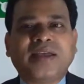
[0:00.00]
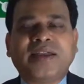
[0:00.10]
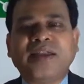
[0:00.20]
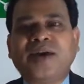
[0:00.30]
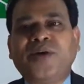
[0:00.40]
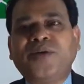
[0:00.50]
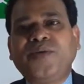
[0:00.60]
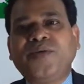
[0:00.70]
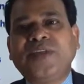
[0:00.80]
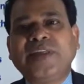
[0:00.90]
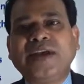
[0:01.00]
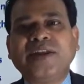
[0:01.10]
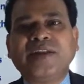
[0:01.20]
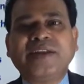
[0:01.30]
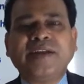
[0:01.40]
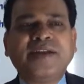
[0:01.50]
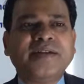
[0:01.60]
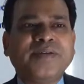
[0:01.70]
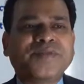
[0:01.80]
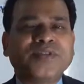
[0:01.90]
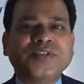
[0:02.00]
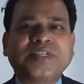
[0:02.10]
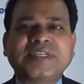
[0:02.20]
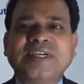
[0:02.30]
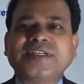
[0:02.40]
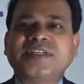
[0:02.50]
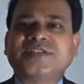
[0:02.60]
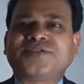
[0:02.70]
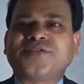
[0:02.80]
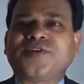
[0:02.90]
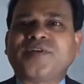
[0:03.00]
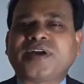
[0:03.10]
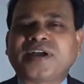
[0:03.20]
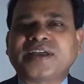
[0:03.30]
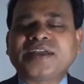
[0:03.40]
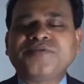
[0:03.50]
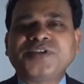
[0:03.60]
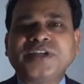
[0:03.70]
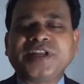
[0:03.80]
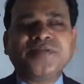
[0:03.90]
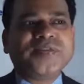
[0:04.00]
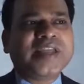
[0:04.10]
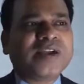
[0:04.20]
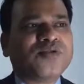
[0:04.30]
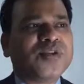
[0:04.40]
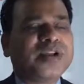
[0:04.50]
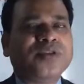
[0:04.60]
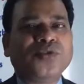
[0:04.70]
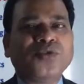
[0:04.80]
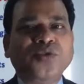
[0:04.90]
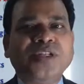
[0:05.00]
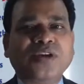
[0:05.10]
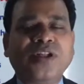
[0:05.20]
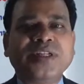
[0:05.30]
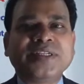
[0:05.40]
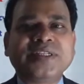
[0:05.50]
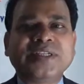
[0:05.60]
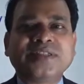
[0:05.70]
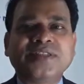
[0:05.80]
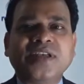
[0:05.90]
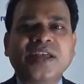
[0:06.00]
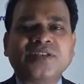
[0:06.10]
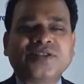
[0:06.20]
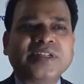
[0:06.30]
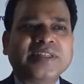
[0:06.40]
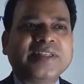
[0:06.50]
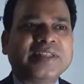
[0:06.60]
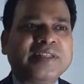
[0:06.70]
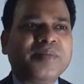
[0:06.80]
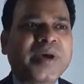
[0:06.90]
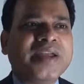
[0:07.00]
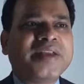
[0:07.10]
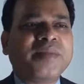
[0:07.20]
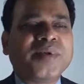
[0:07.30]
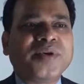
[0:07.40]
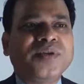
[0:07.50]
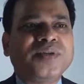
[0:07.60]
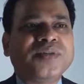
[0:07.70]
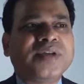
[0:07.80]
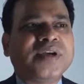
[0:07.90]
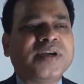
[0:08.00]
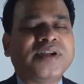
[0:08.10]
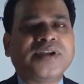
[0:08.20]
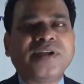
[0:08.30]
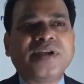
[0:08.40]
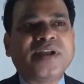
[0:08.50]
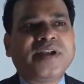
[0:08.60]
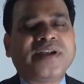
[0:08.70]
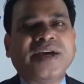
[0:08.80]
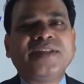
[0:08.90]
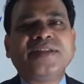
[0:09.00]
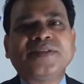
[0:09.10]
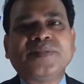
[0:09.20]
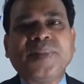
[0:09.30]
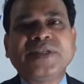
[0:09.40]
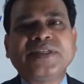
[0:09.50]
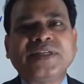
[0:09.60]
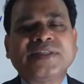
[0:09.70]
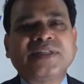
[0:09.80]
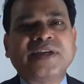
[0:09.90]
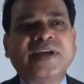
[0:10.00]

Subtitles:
Now there are a few suggestions for Kingfisher if they could do the all these things. They might have done this business